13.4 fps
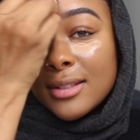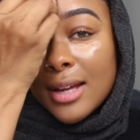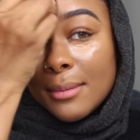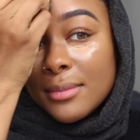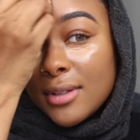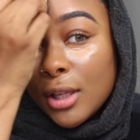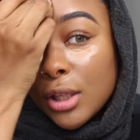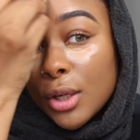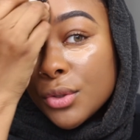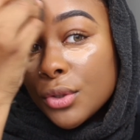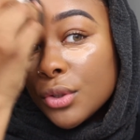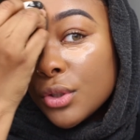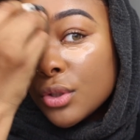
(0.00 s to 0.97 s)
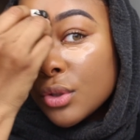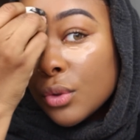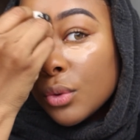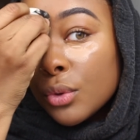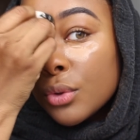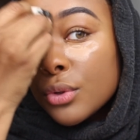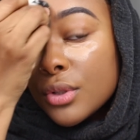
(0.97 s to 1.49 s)
am closer to
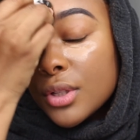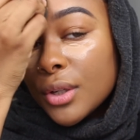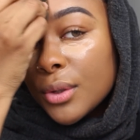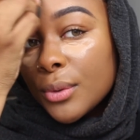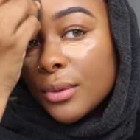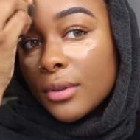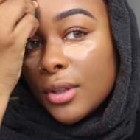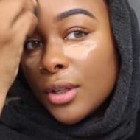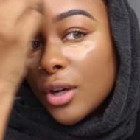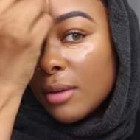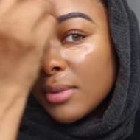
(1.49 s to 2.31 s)
school, so you know,